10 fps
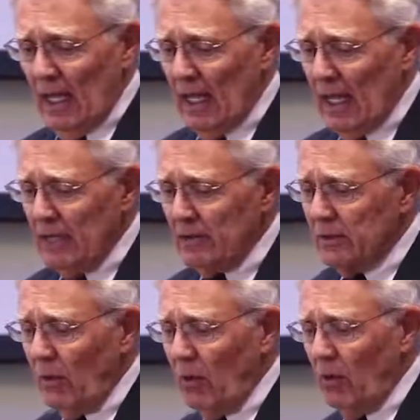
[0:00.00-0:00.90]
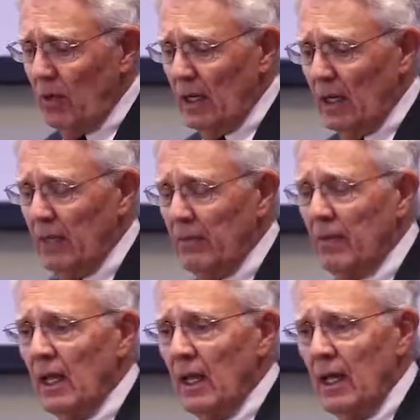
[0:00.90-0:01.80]
And so
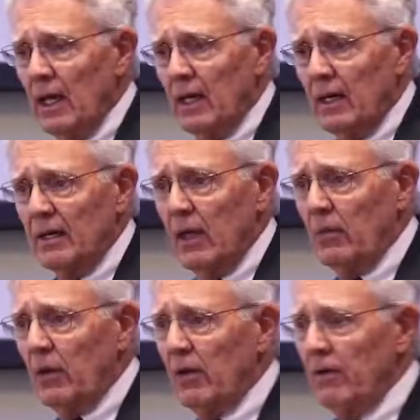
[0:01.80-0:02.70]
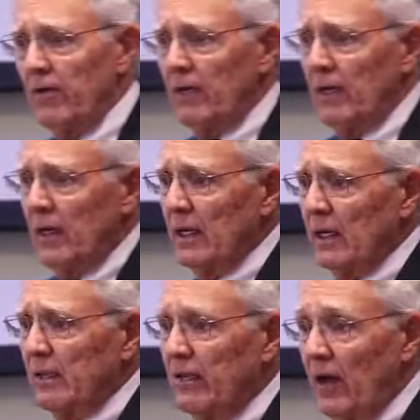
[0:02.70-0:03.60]
a number
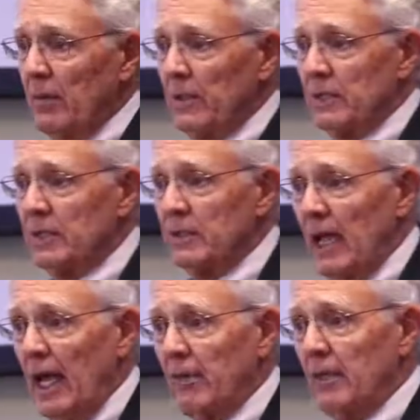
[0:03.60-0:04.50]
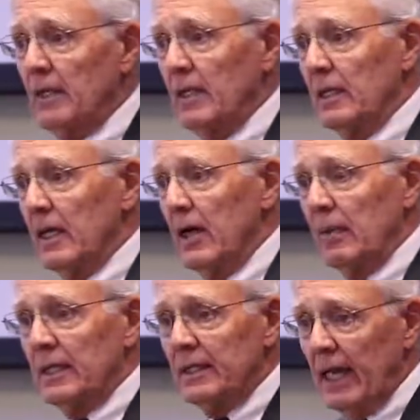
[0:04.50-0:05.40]
of developments happened in the
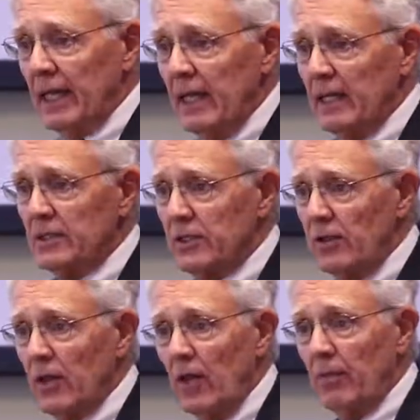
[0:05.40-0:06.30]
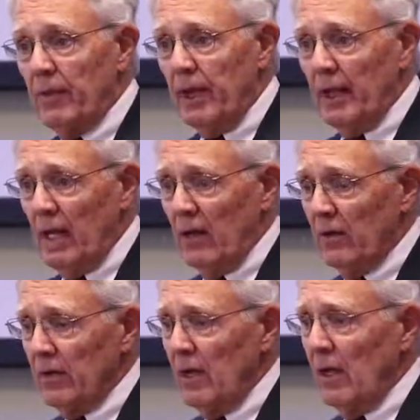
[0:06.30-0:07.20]
coming decades to help that
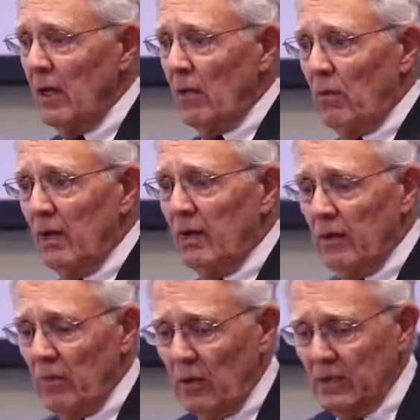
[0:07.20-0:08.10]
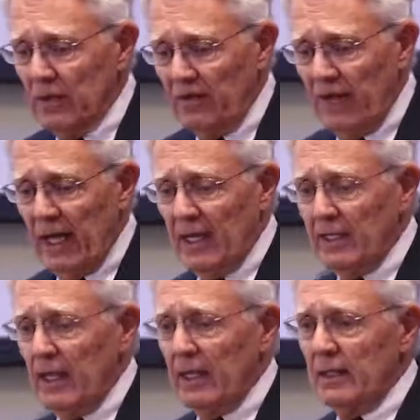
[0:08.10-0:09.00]
out. One of them was the
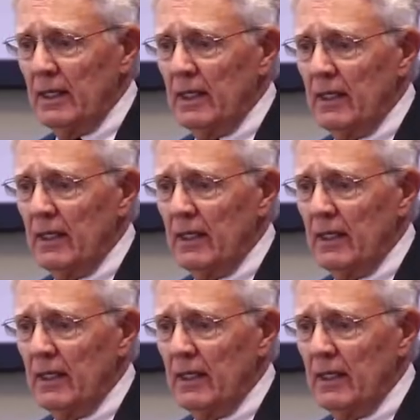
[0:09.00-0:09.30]
fact that